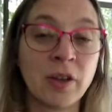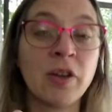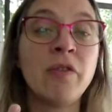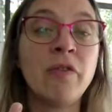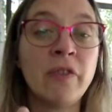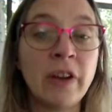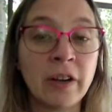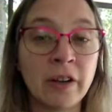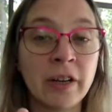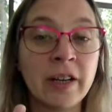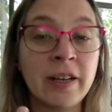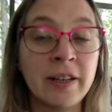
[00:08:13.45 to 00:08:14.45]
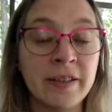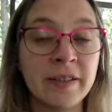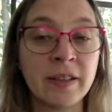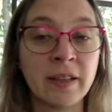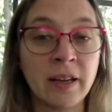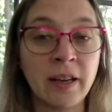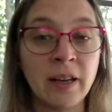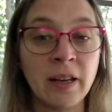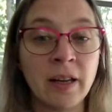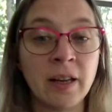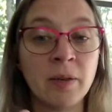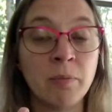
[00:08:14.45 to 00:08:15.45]
could very easily
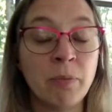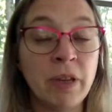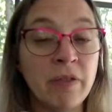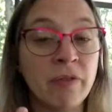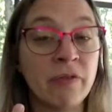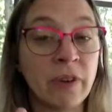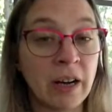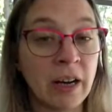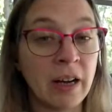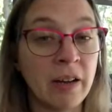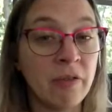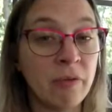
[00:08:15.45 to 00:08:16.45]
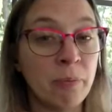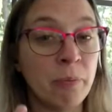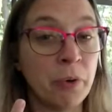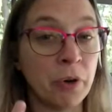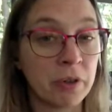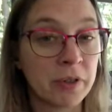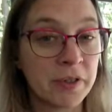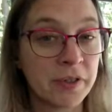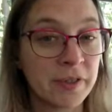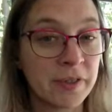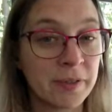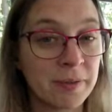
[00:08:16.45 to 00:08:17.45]
be 5
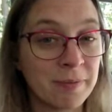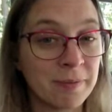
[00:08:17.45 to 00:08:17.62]
books.